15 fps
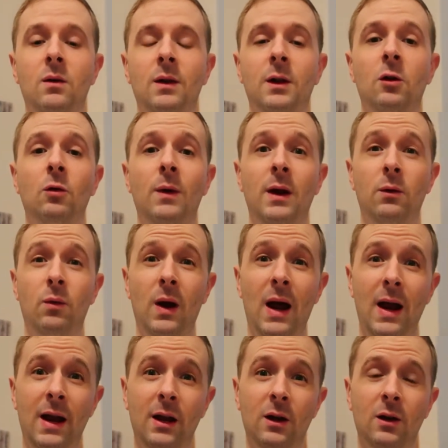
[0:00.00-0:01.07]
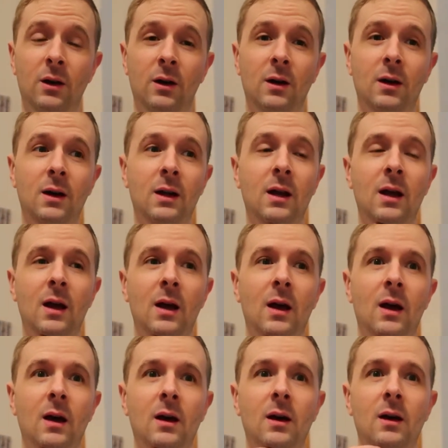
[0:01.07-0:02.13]
Little Red Riding Hood,
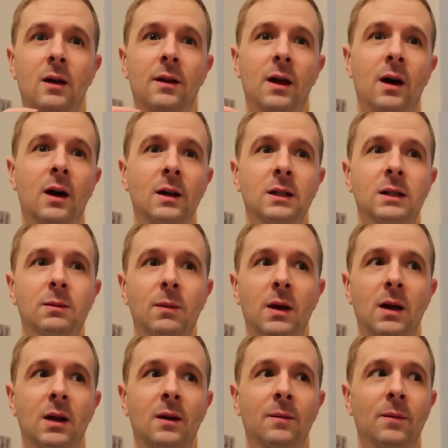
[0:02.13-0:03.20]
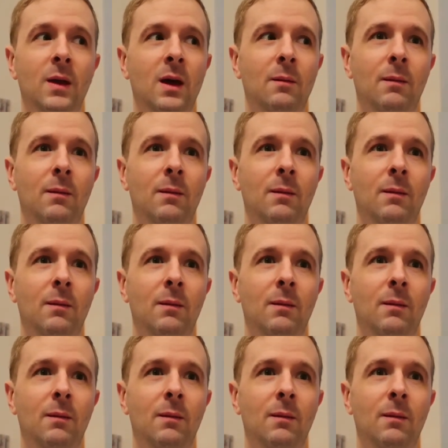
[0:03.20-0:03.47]
uh, The Huntsman.